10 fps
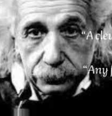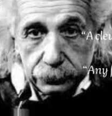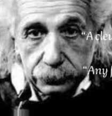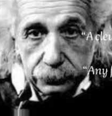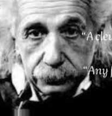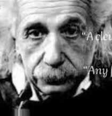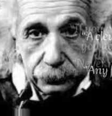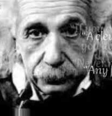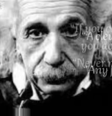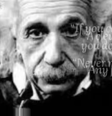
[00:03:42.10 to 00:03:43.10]

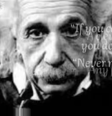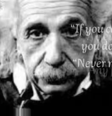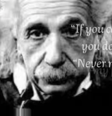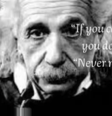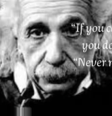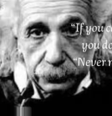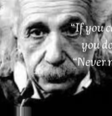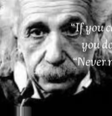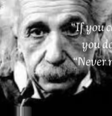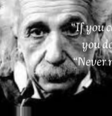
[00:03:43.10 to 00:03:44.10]

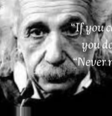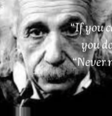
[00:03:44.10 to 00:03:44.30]
(silence)